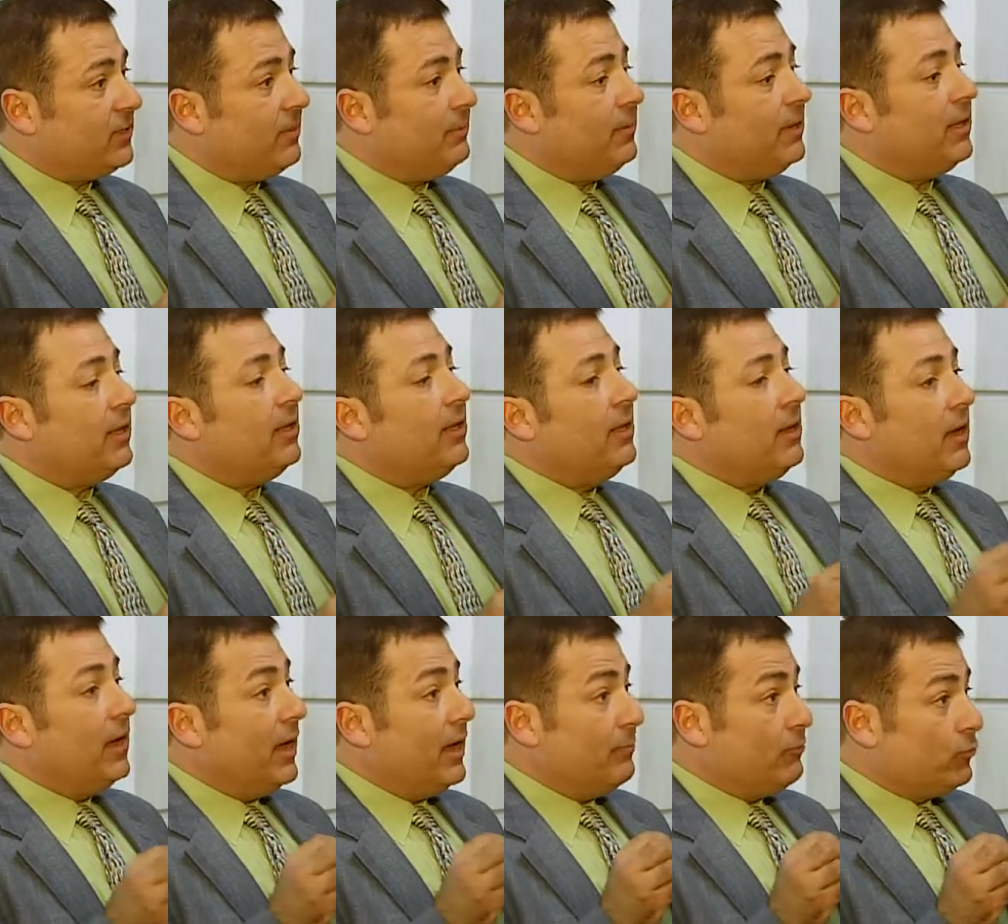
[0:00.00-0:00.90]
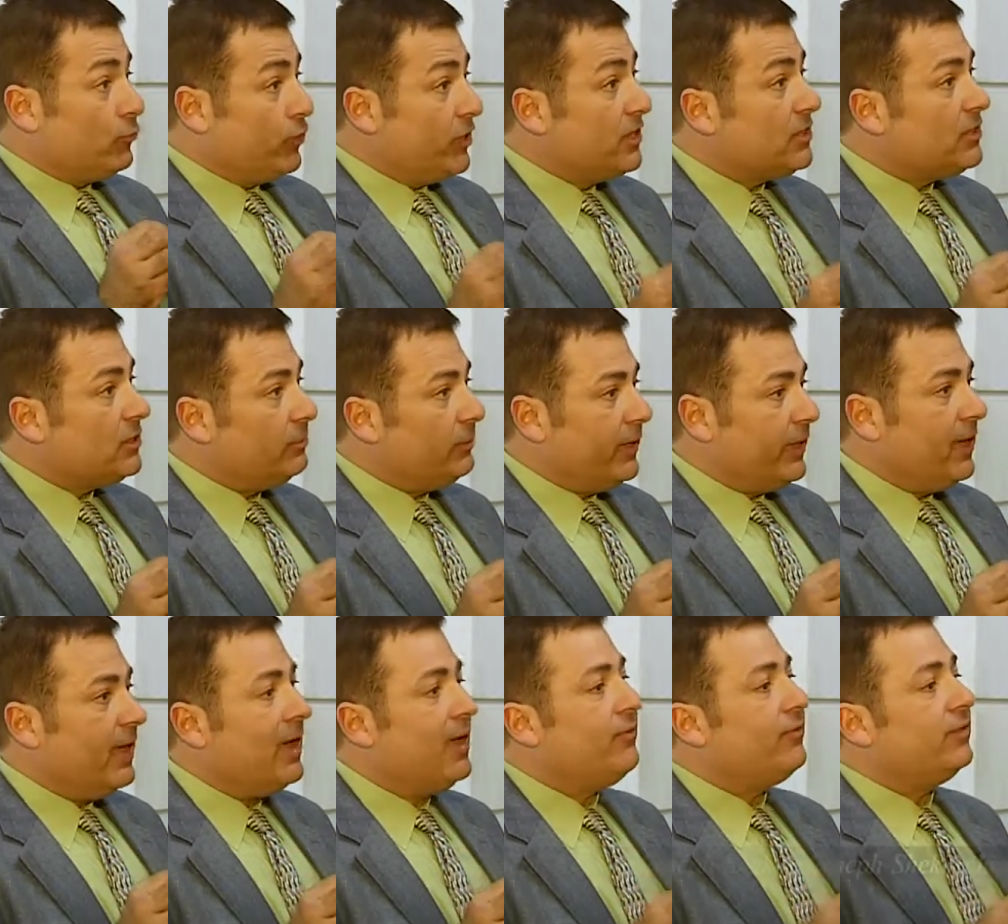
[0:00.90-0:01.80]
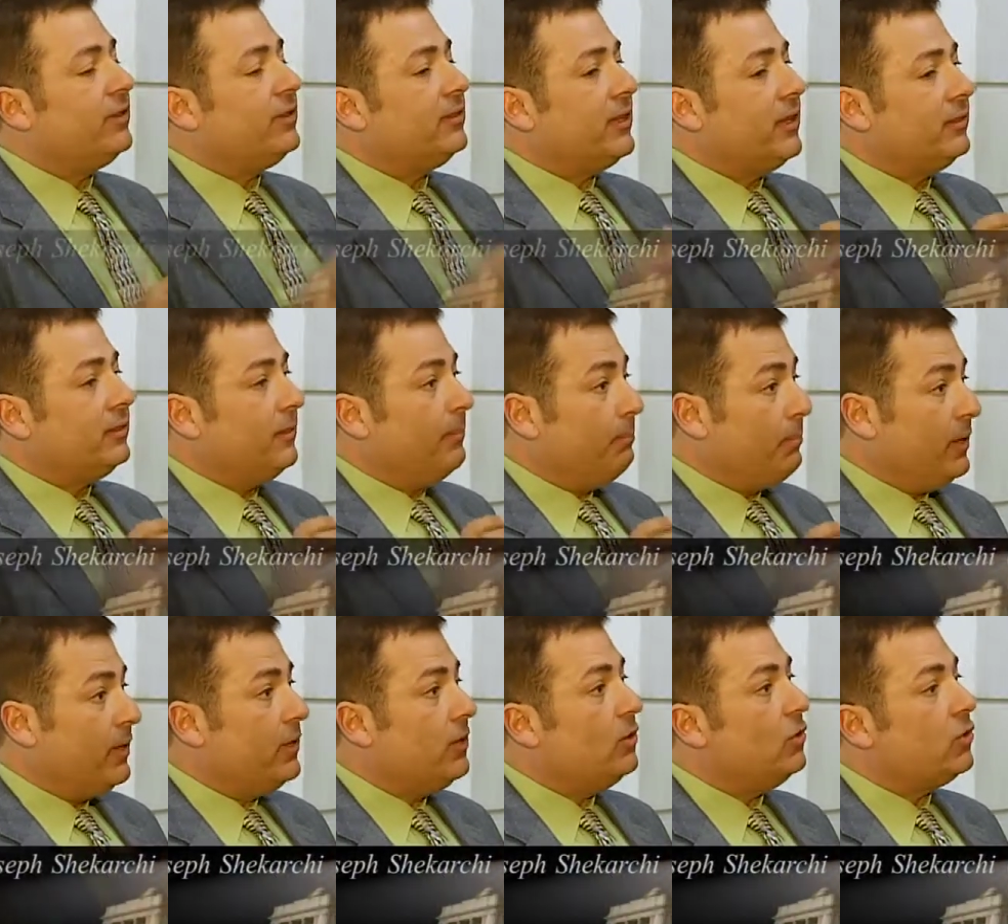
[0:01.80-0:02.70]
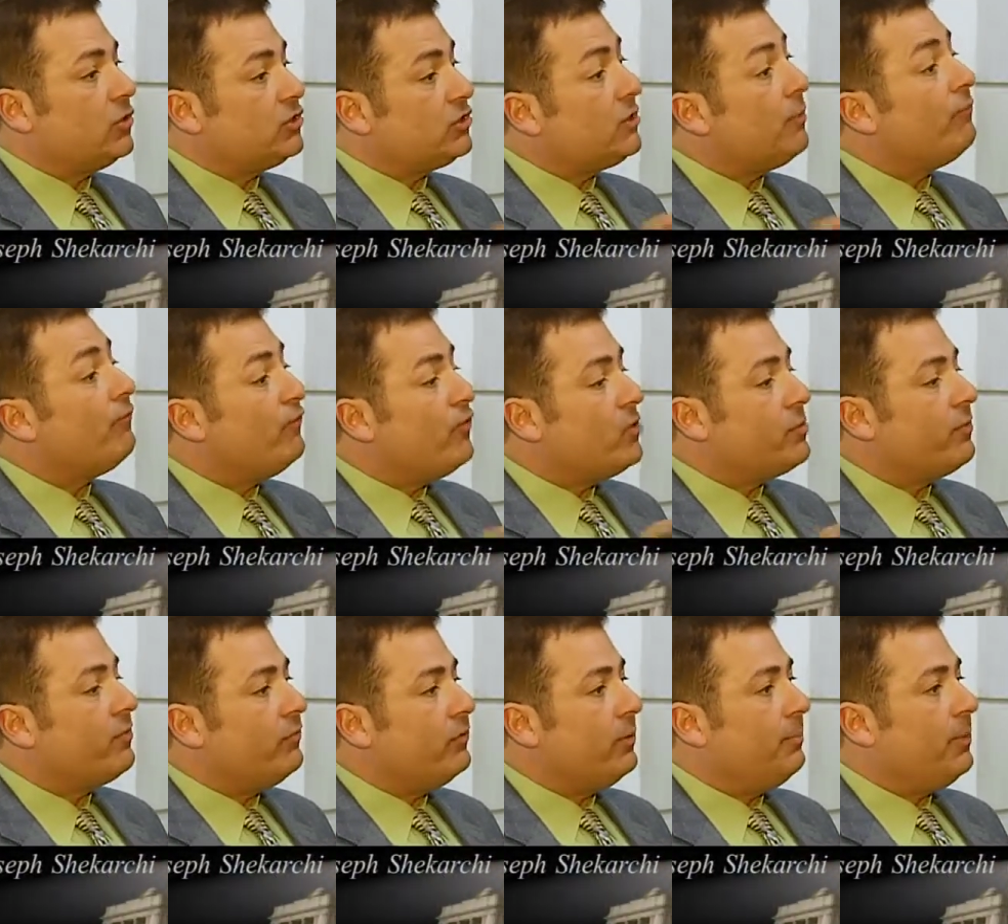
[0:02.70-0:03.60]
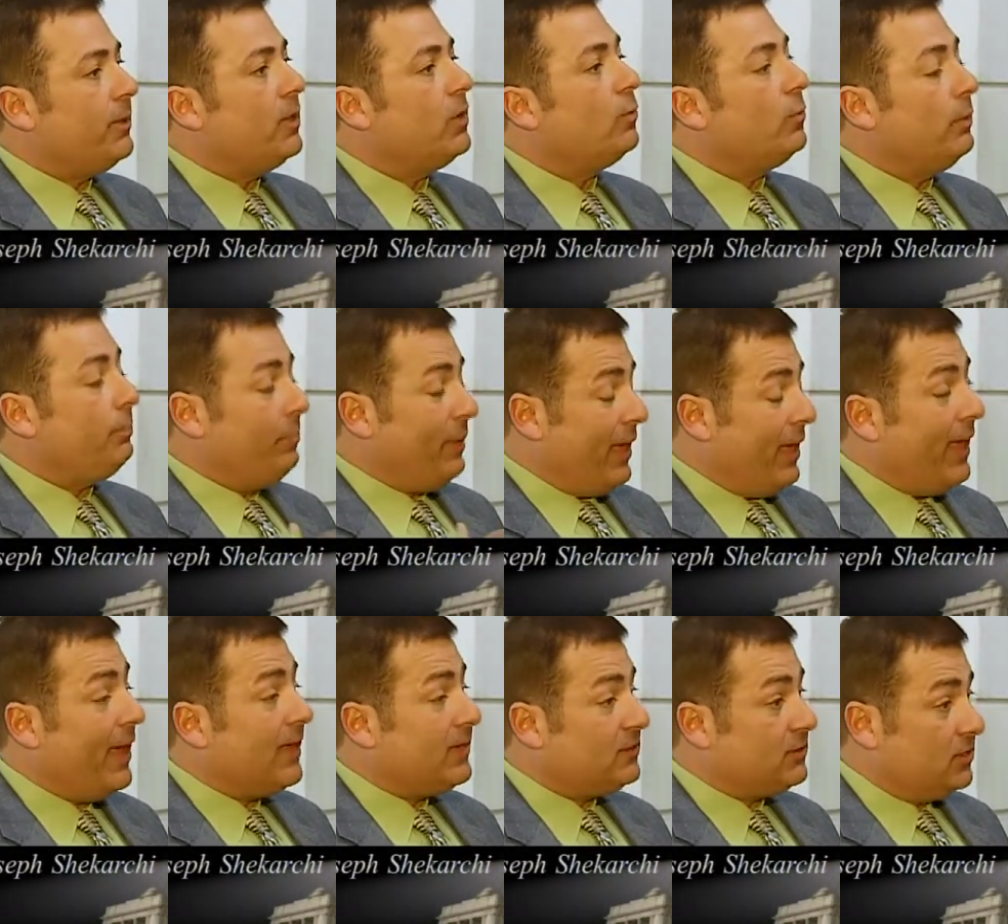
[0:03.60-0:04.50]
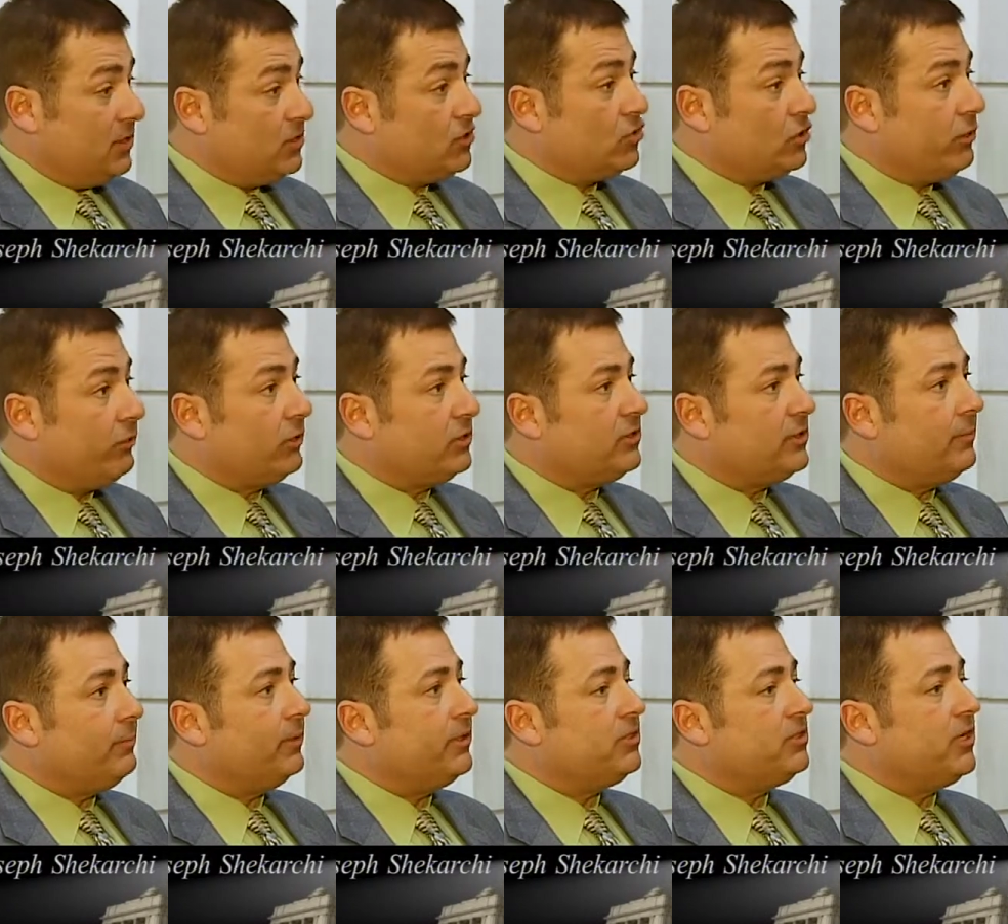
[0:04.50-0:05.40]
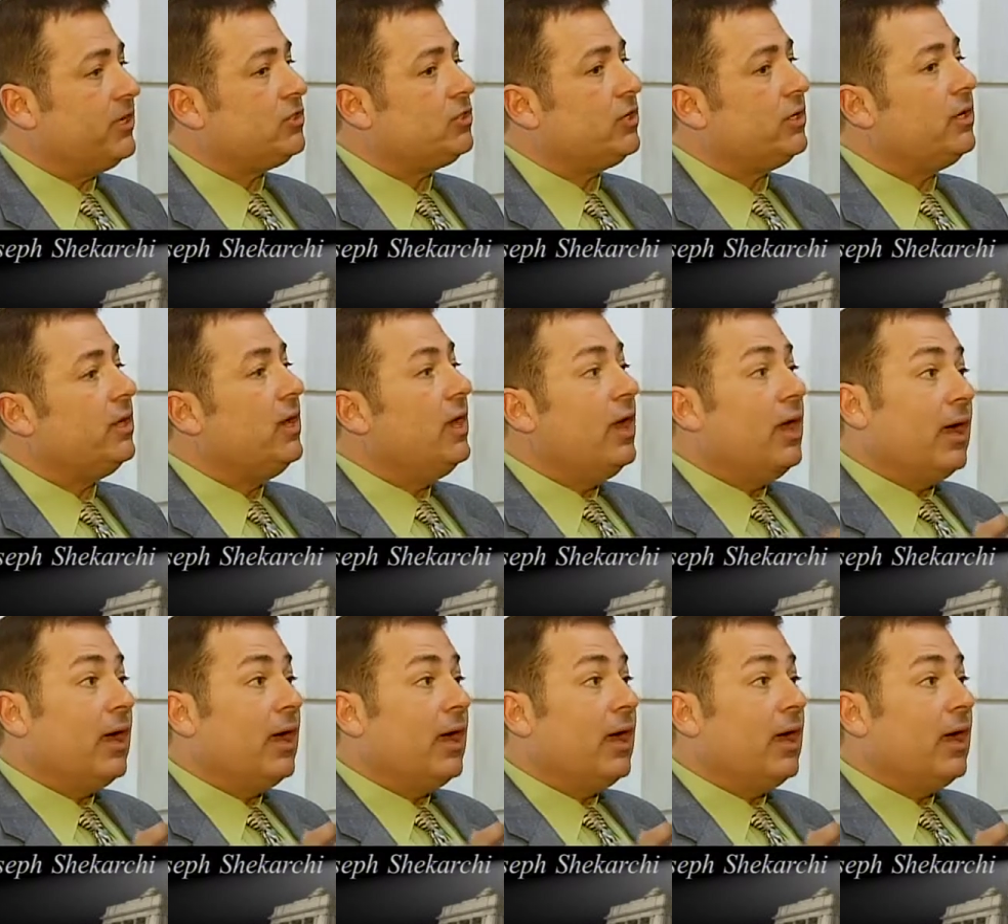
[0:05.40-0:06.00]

Committee. I'm reasonably confident that the bill or some form of the bill will pass this General Assembly session.